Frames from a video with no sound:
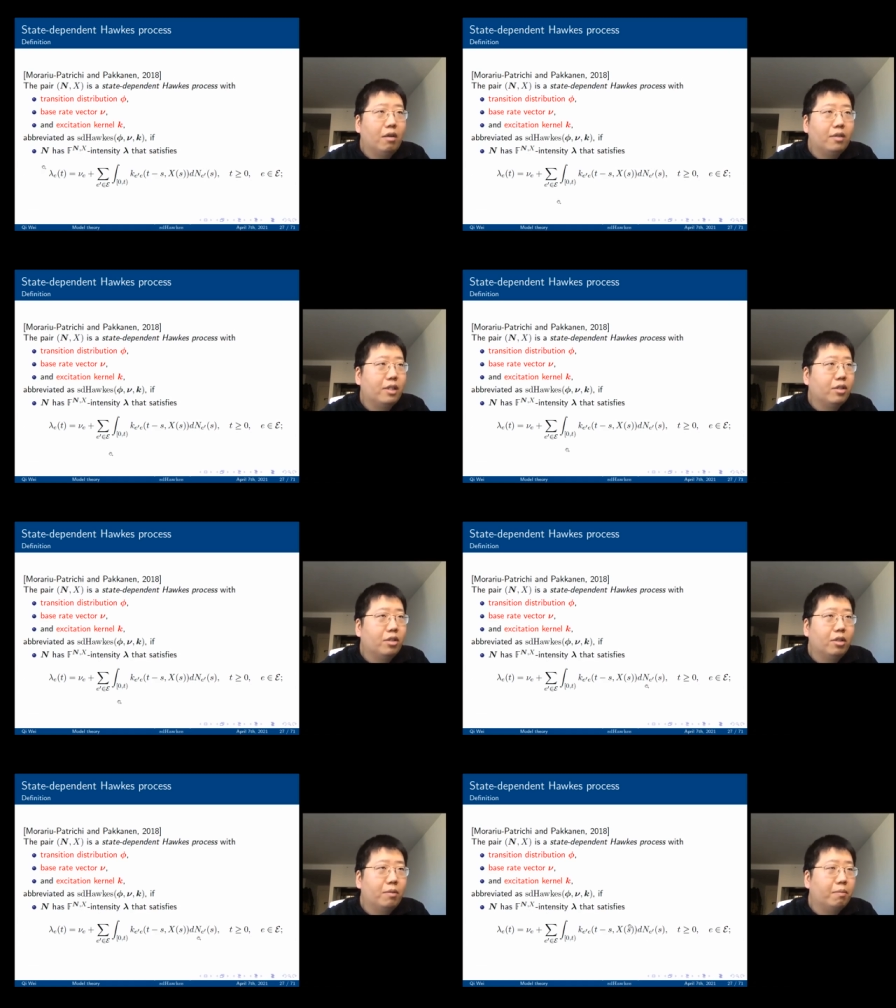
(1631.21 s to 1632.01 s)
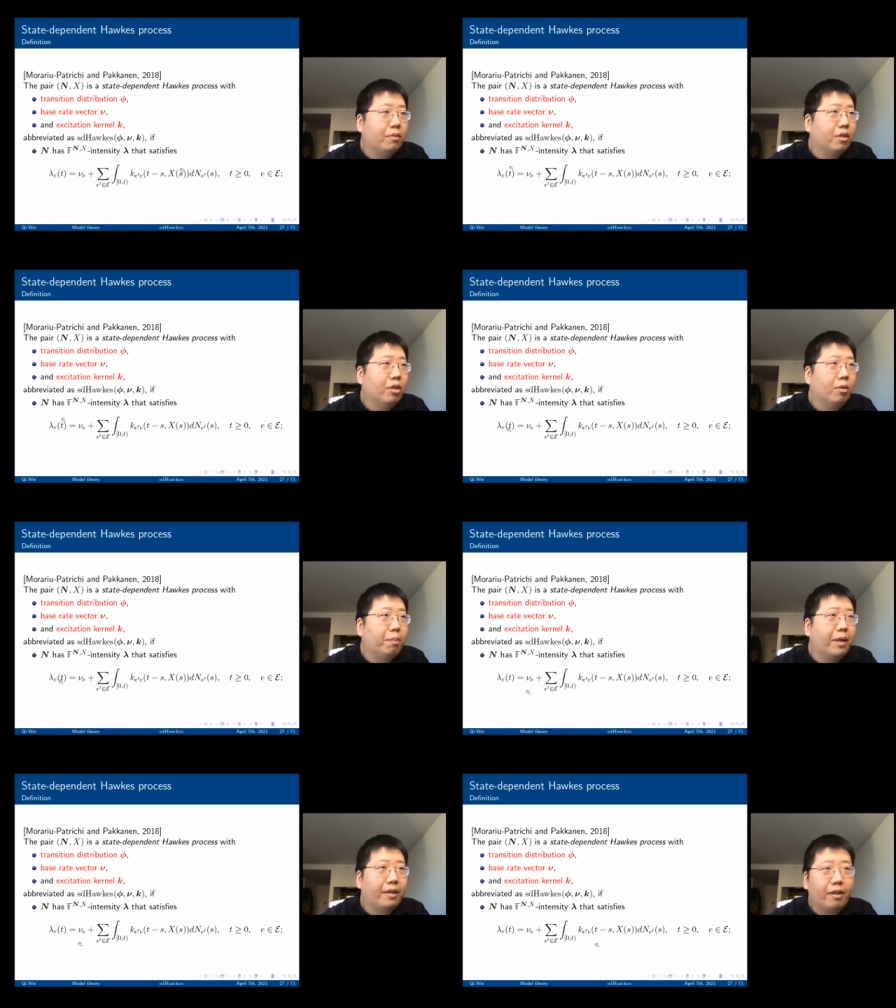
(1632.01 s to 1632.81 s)
This is no
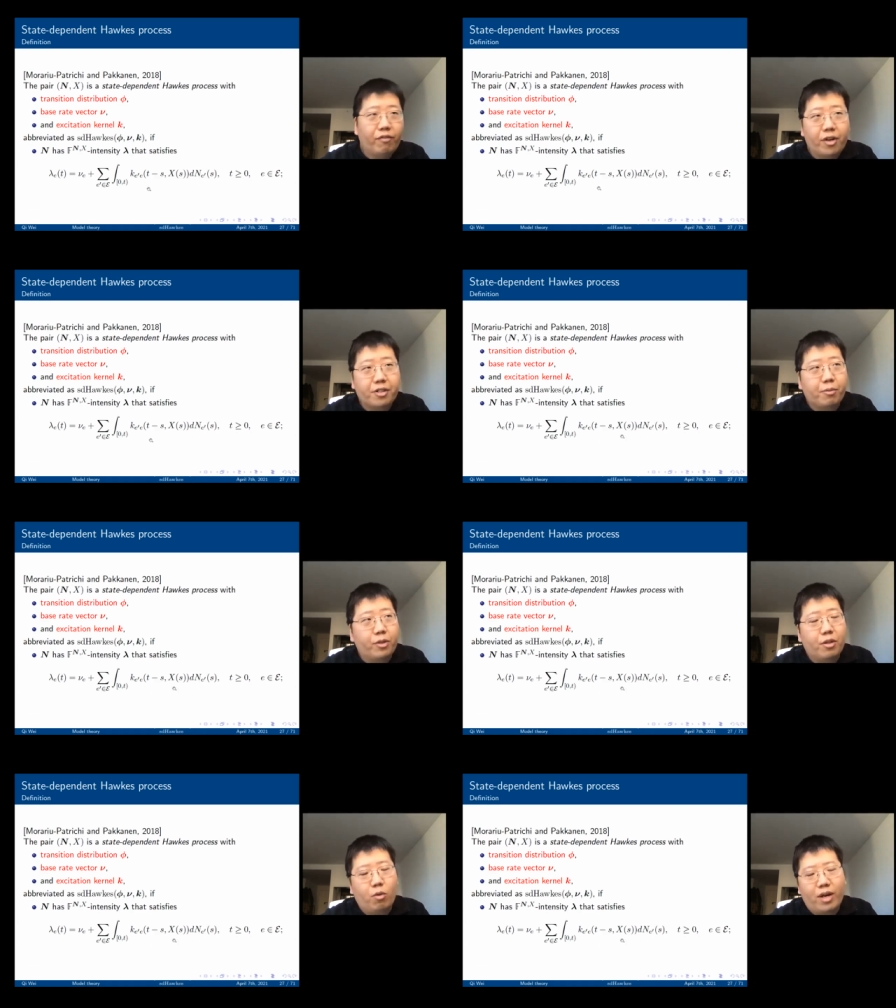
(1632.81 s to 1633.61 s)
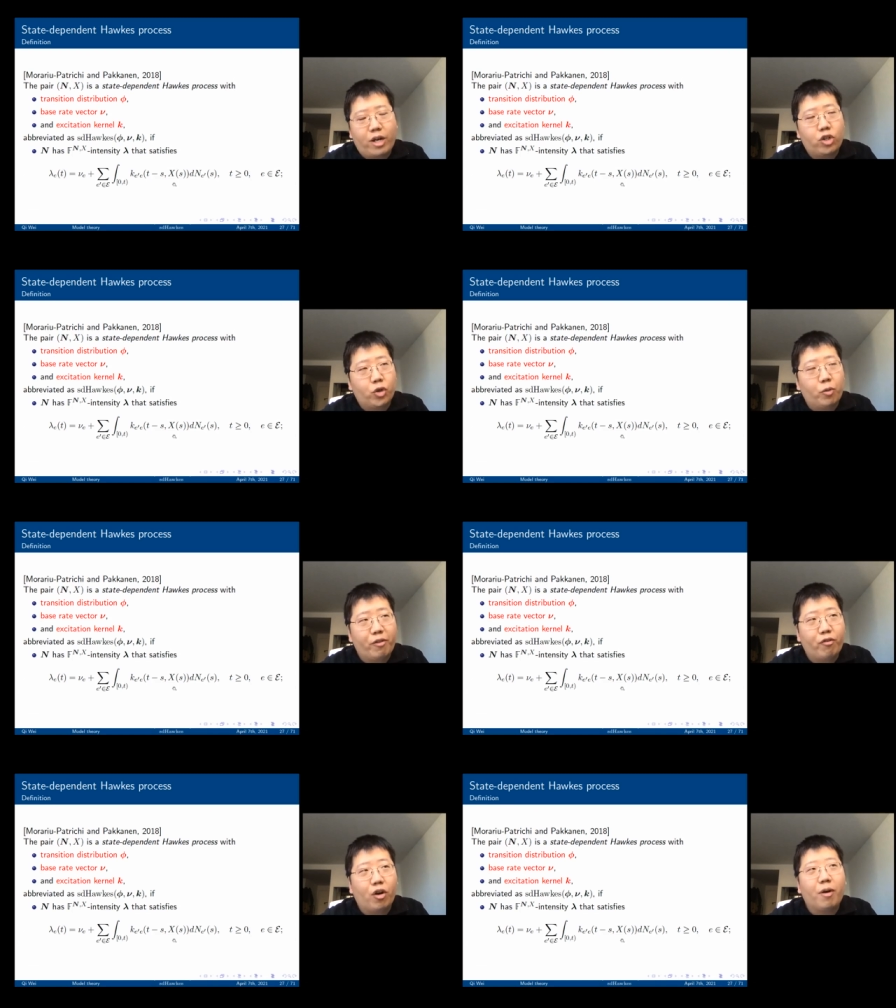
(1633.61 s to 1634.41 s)
big difference with what I showed you
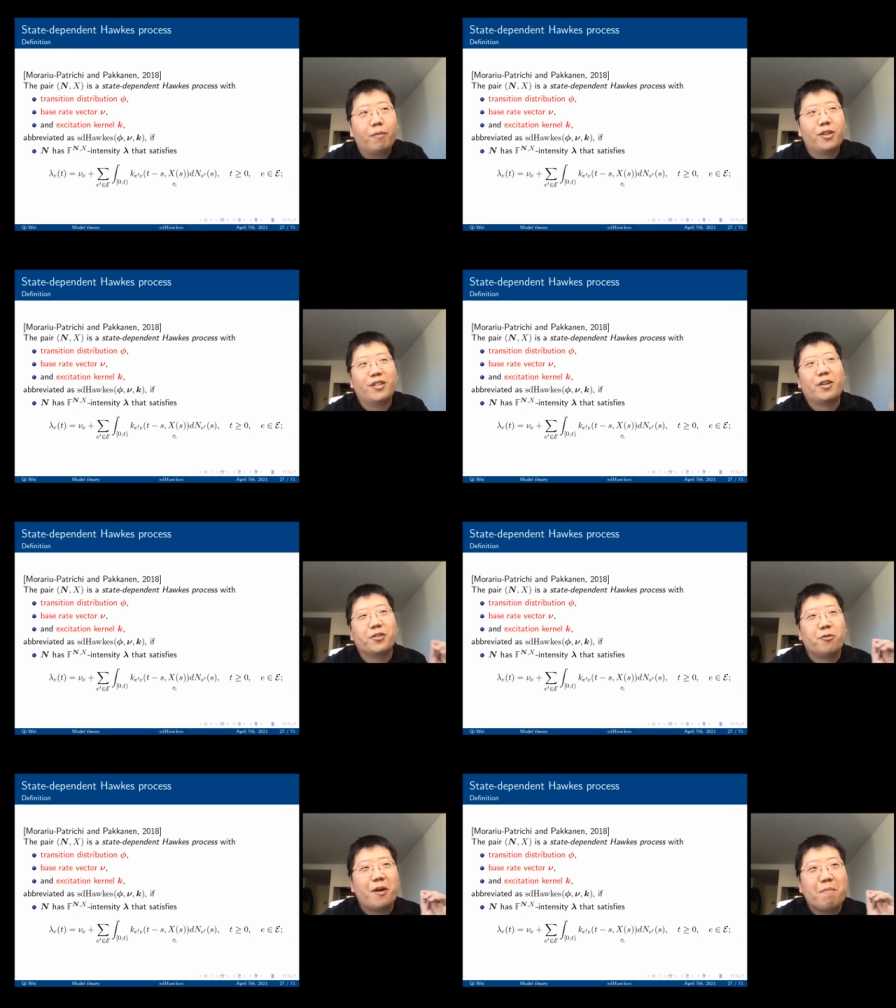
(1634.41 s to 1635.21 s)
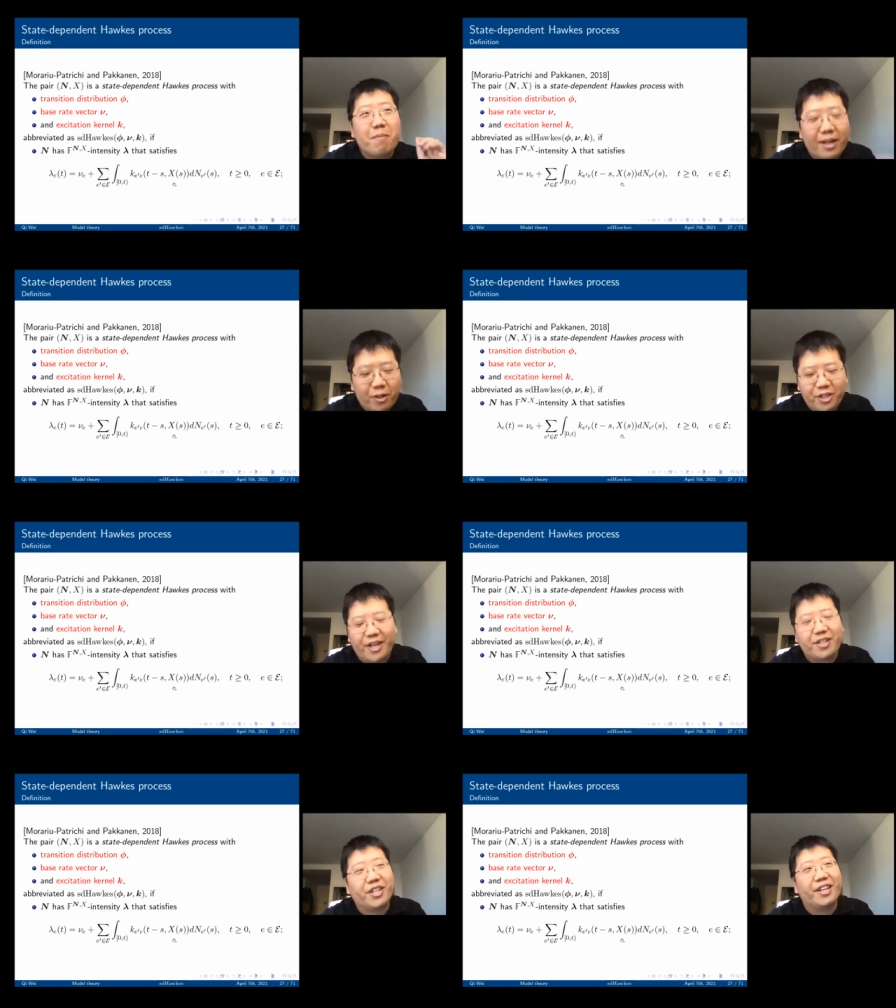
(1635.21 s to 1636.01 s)
before, but there's one minor
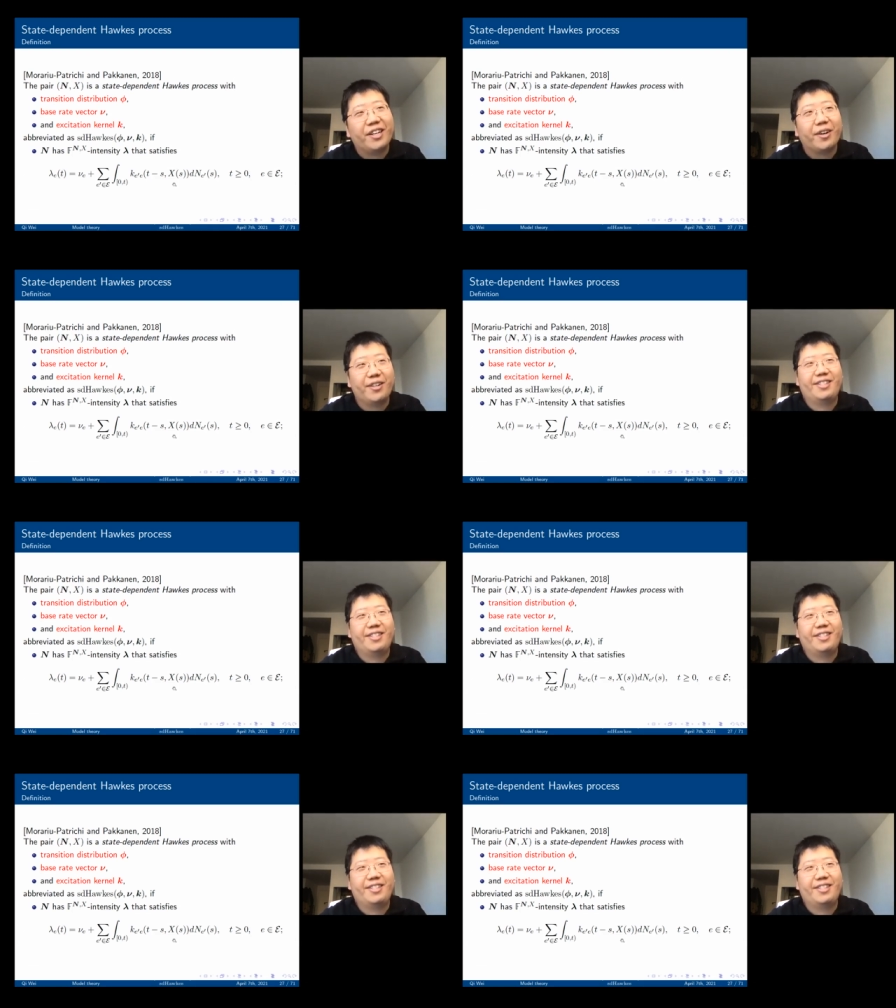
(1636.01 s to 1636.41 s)
change here.